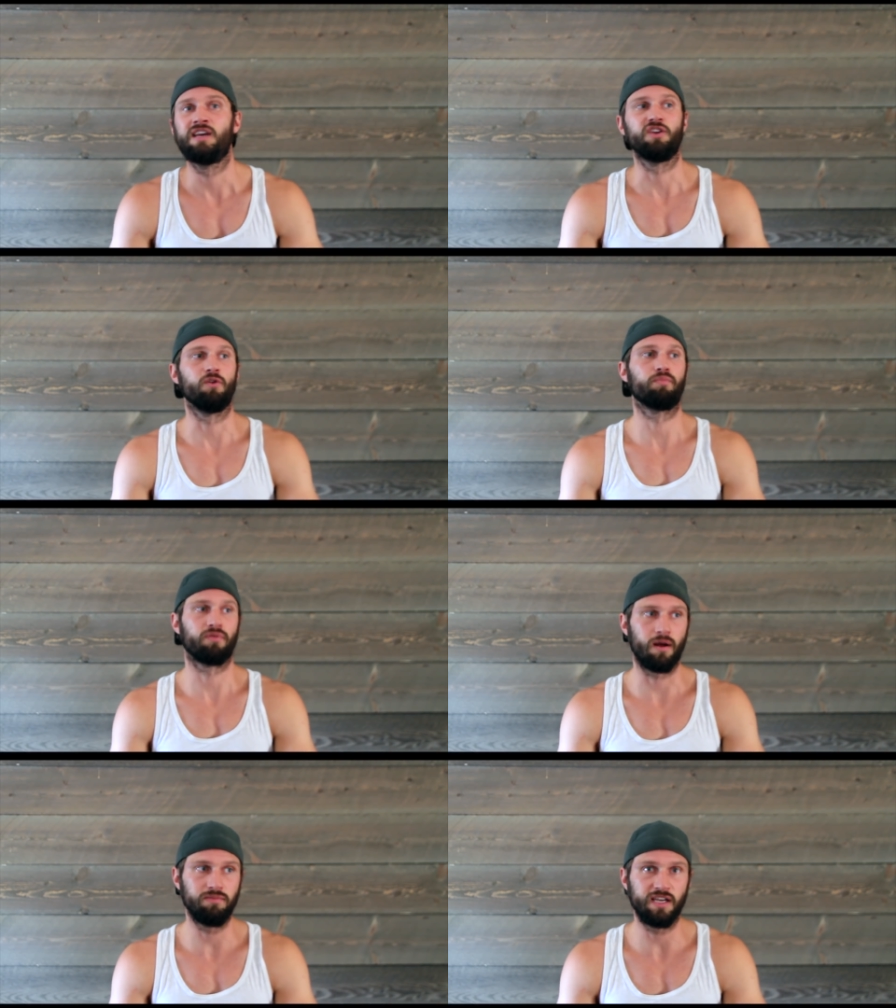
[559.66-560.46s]
you'll
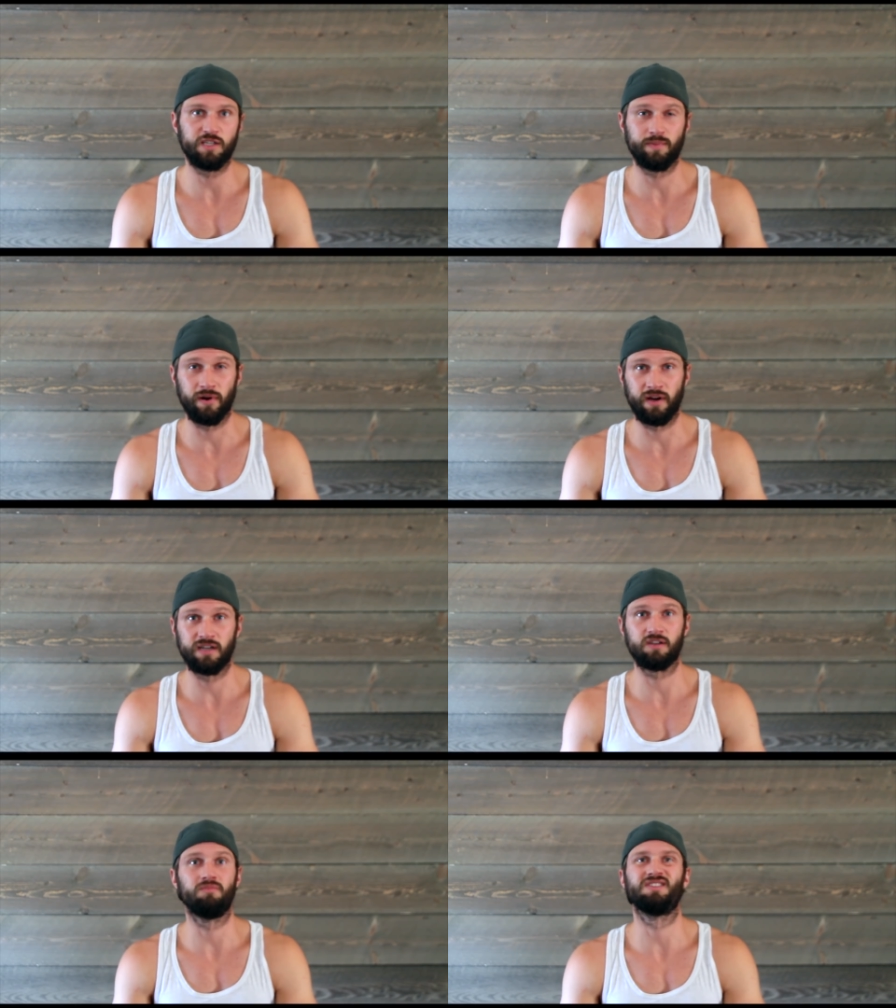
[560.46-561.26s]
probably
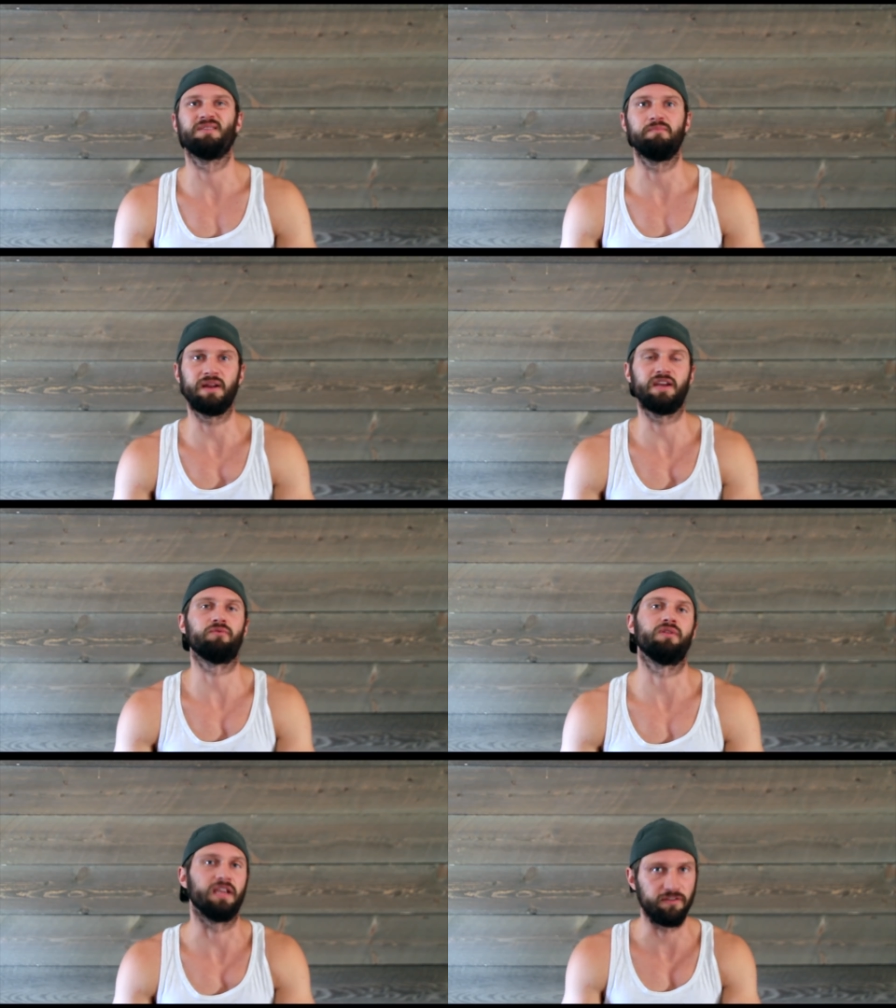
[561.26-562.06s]
experience almost immediate
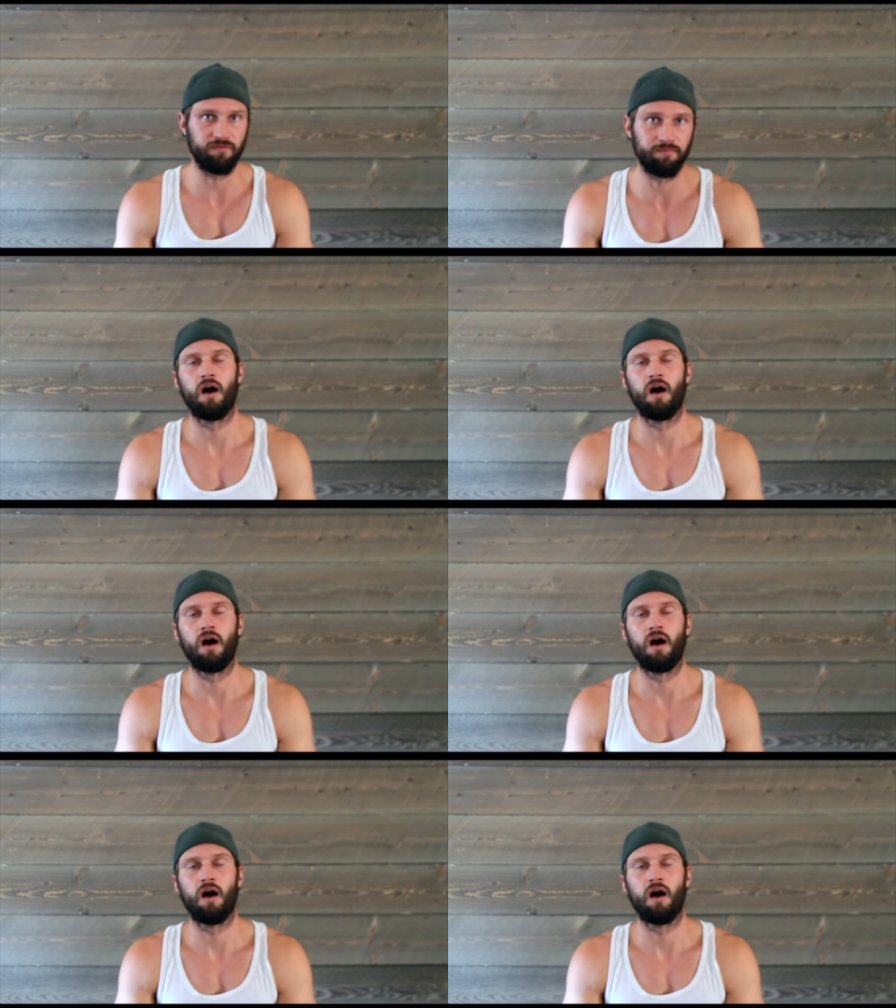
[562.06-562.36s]
relief.